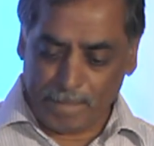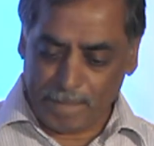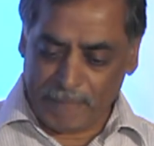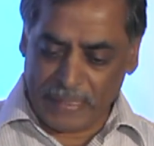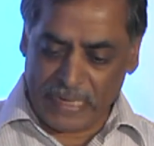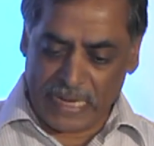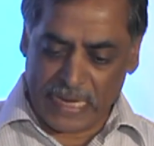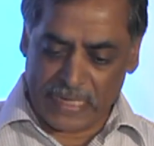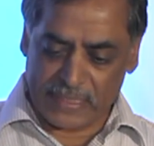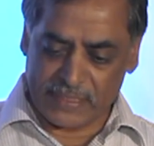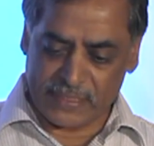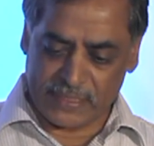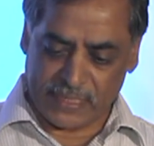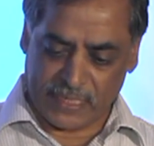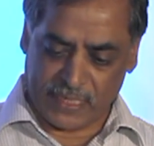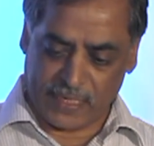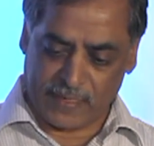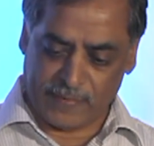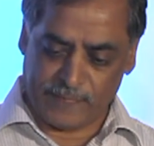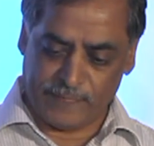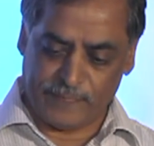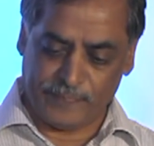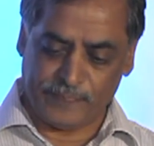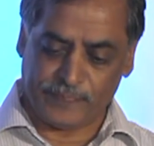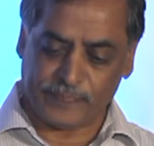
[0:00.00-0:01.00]
Piaget
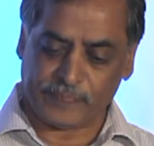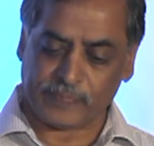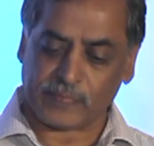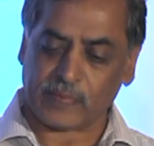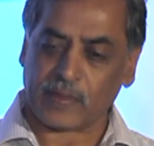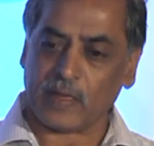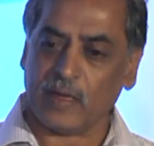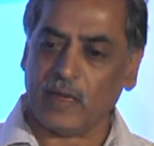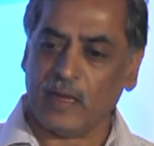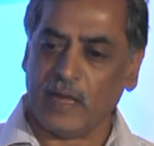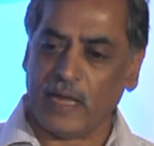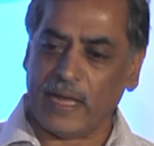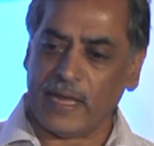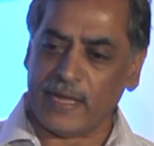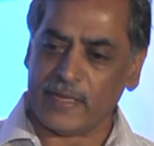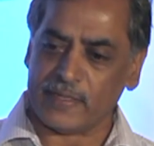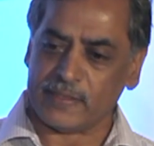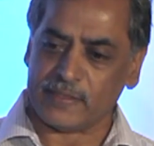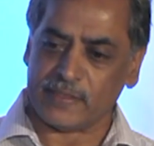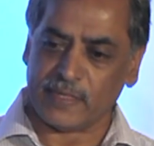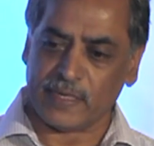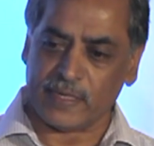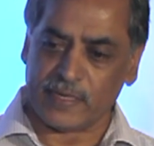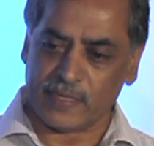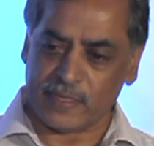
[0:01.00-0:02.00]

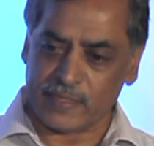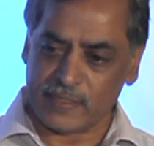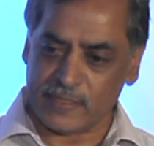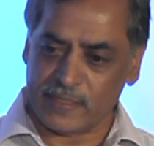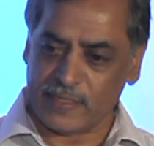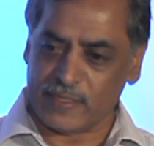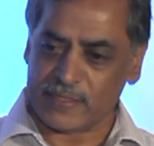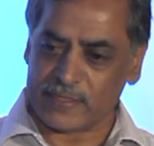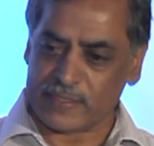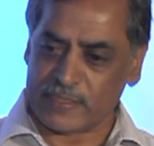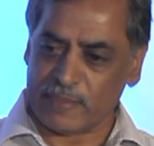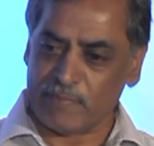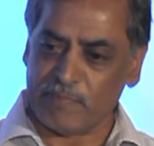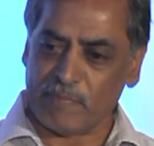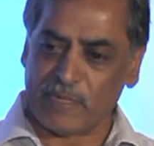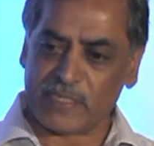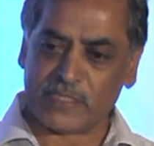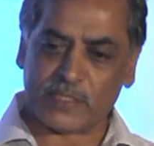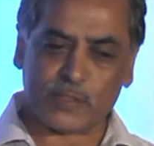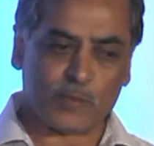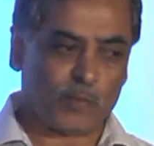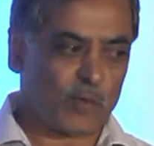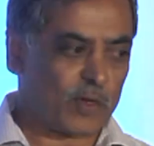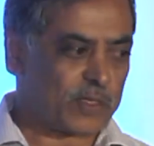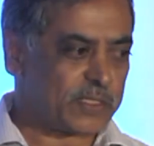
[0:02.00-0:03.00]
has the
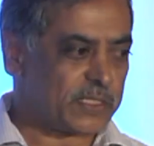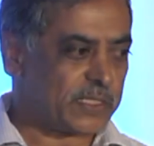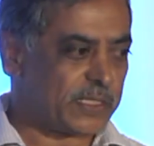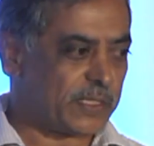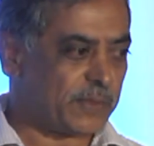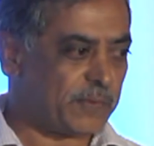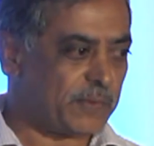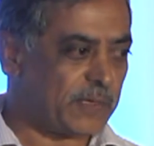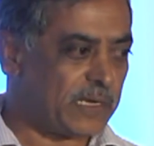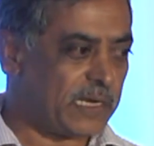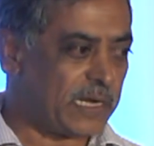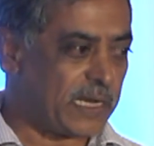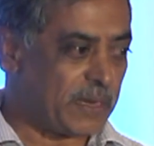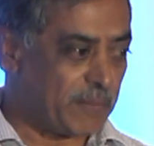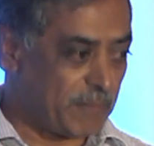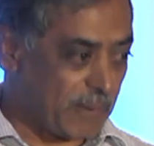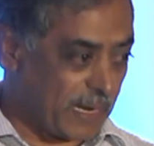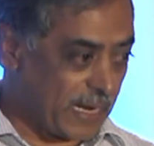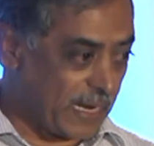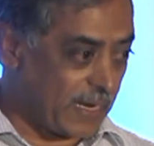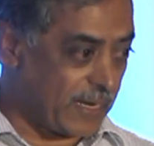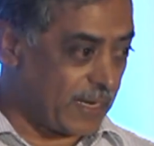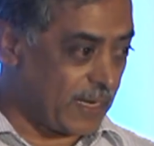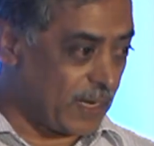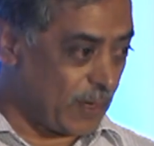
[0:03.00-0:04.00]
slimmest watch in the world in
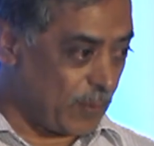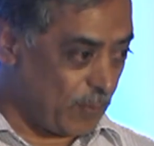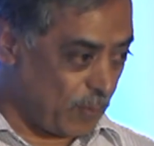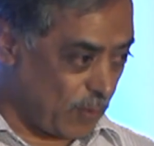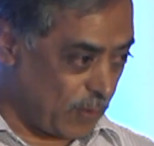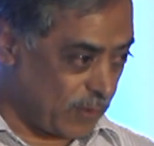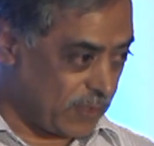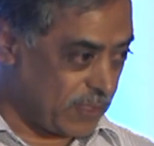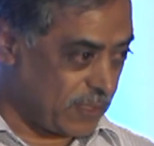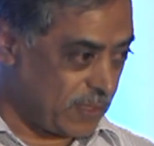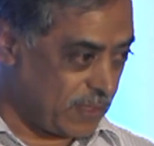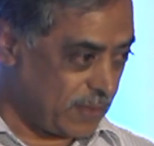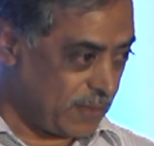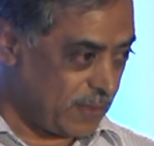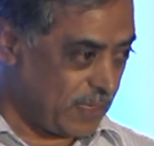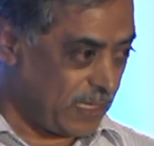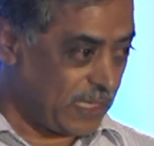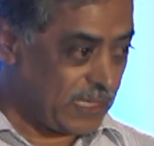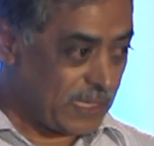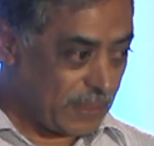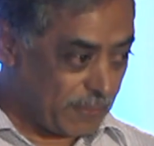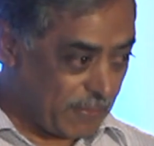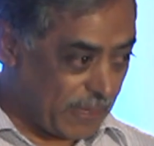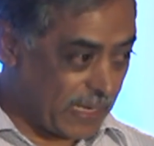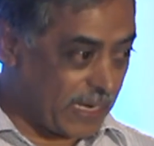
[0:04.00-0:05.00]
mechanical watch,
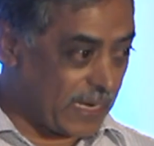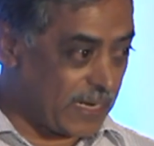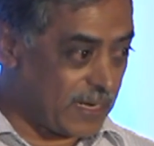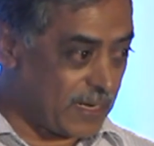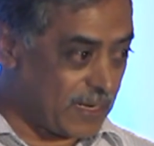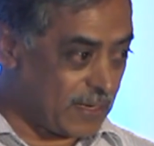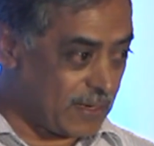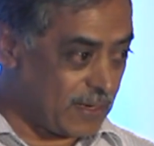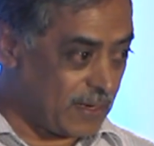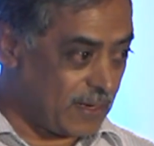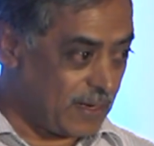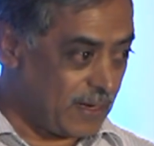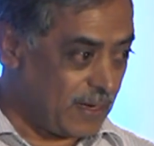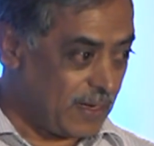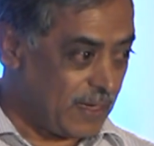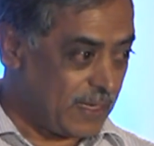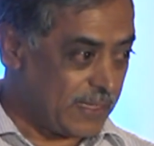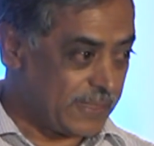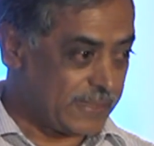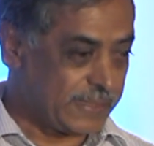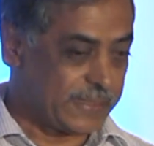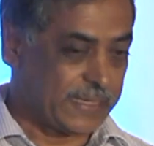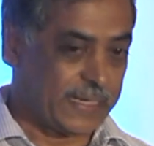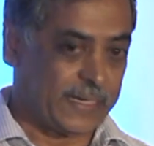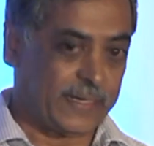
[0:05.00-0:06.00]
in the mechanical
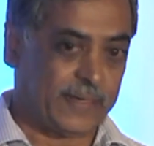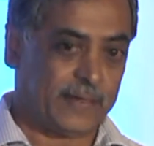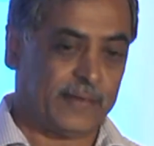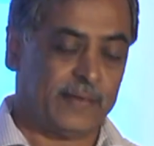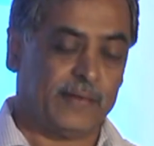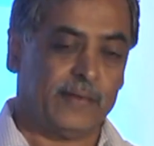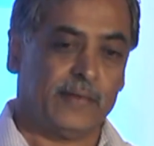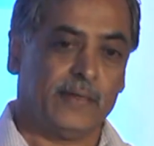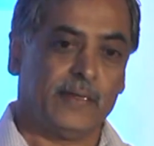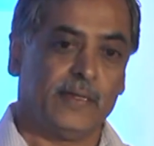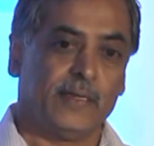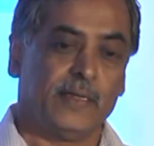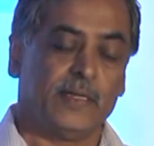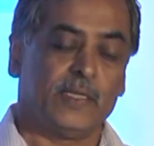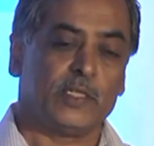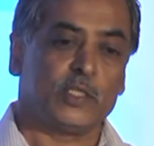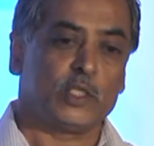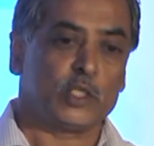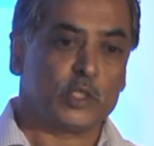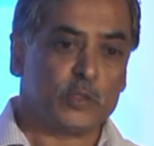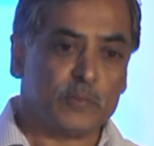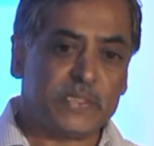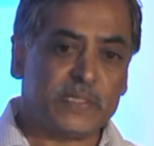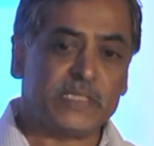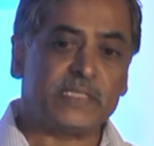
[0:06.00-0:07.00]
side.
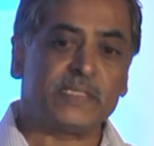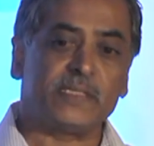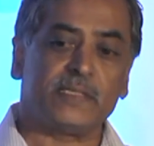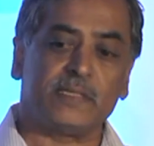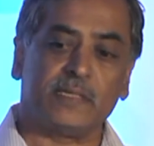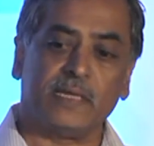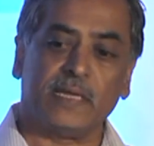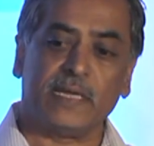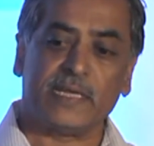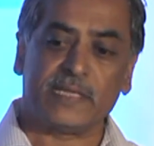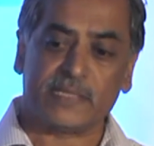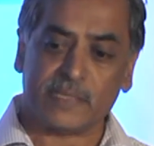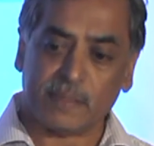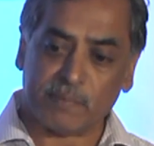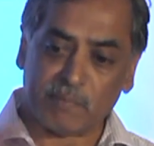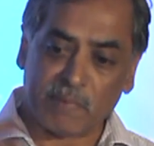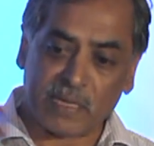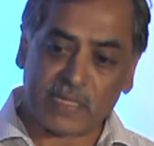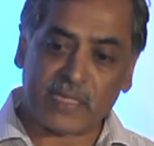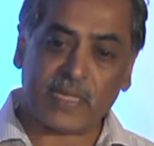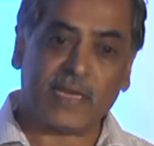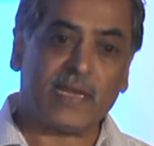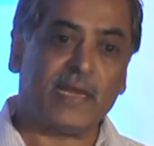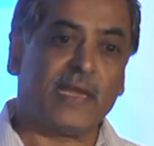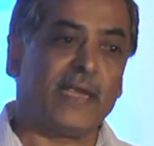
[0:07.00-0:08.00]
Swiss is the
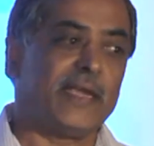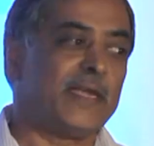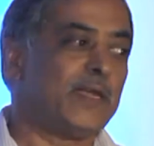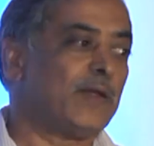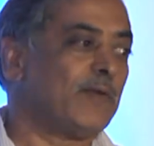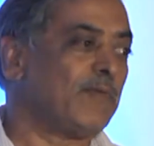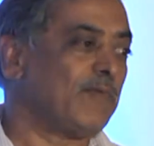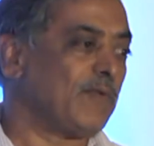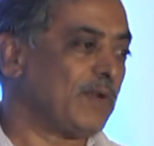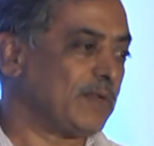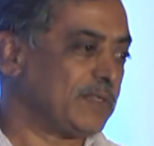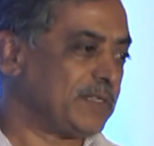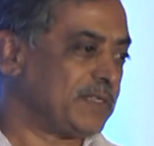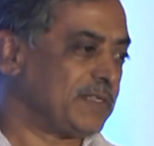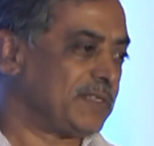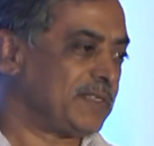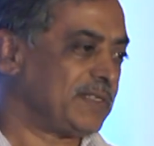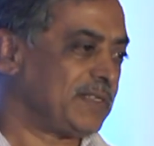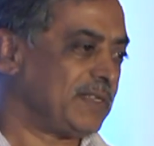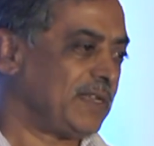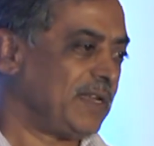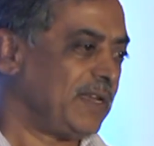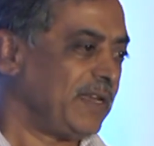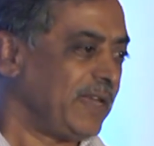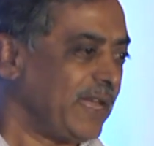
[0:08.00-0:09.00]
motherland of
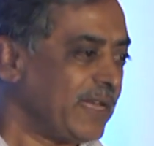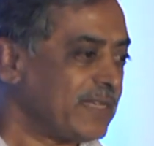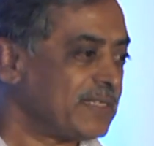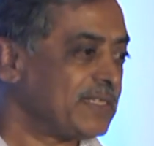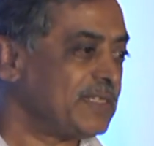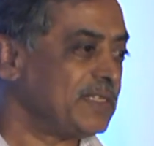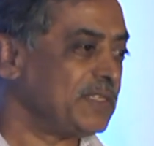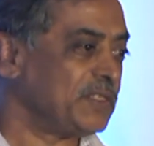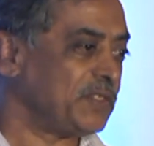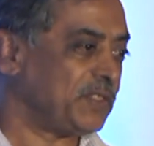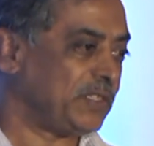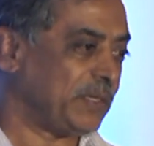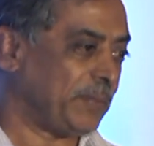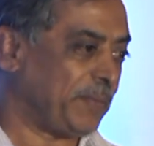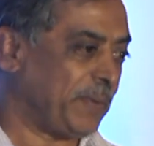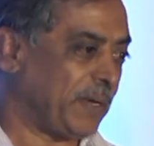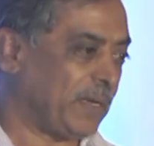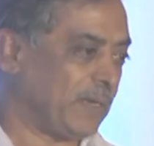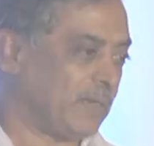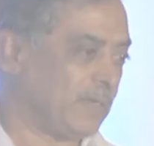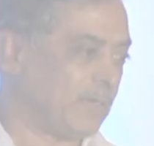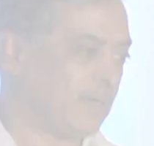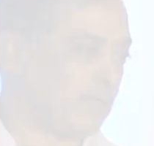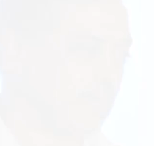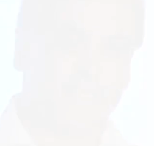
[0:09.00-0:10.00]
watches. Next is Japan.
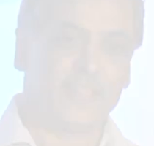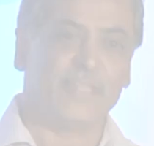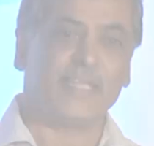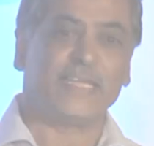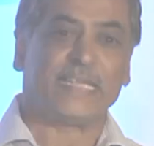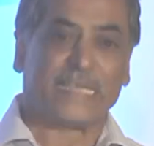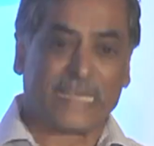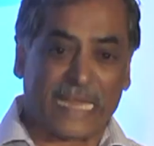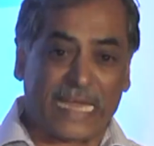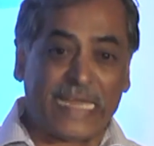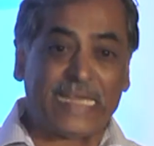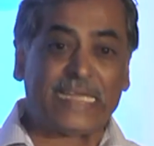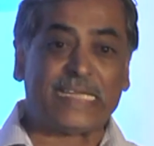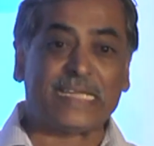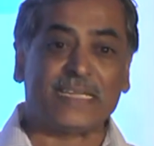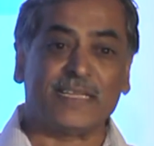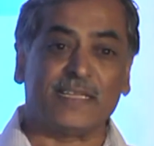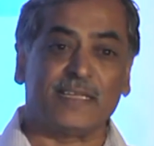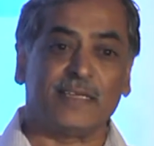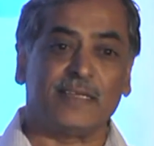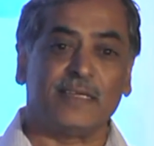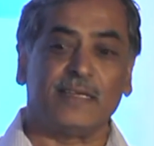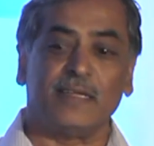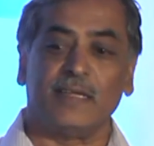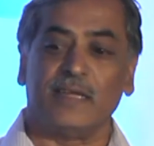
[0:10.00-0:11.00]
The Titan
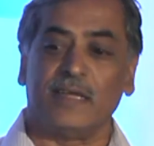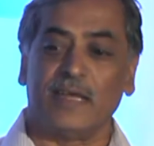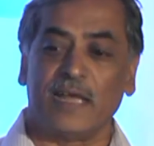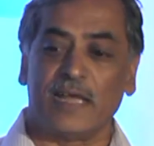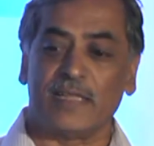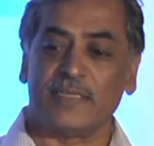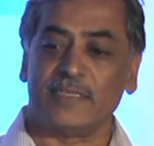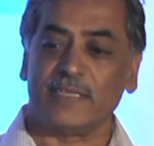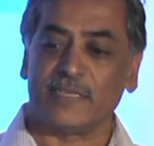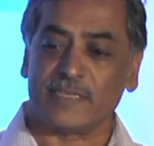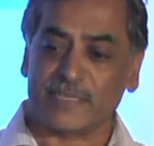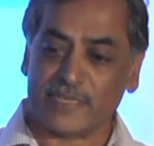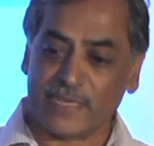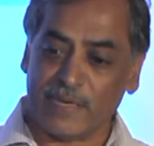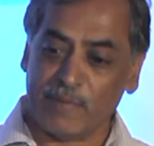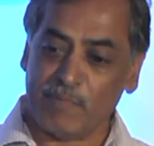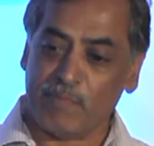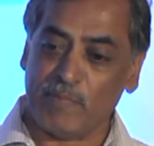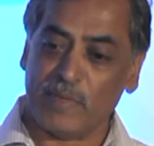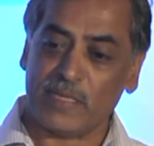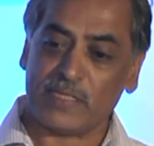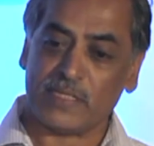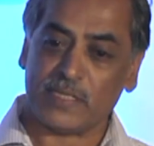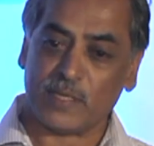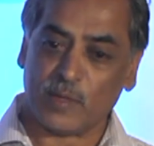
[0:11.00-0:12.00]
has the
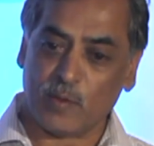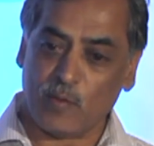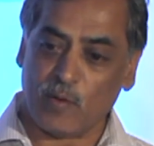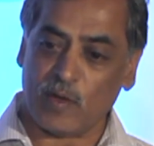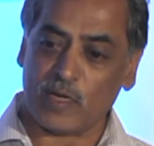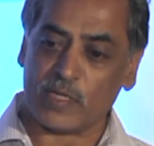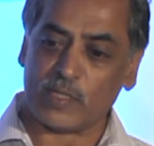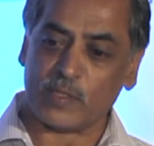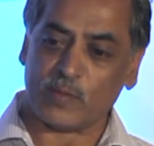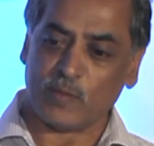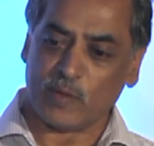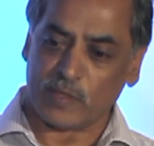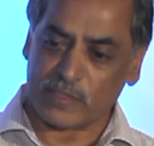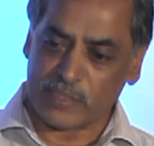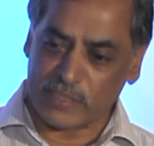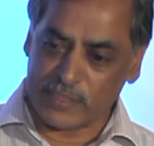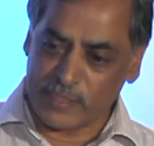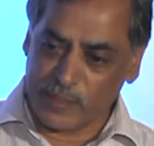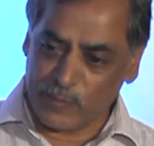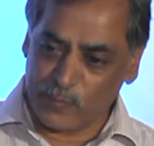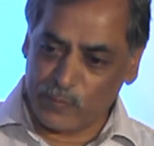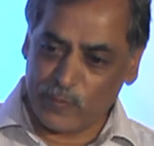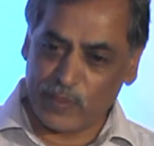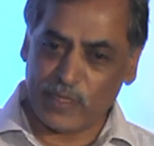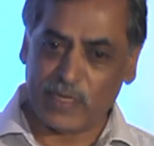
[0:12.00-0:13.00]
slimmest quartz watch in
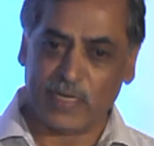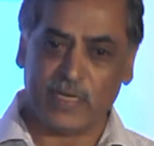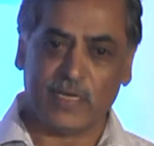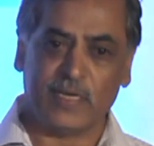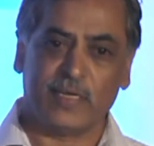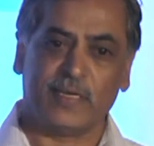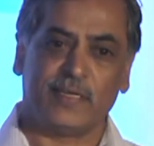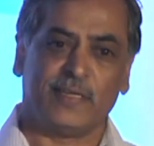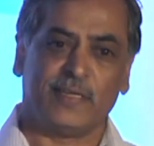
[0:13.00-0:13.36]
the world.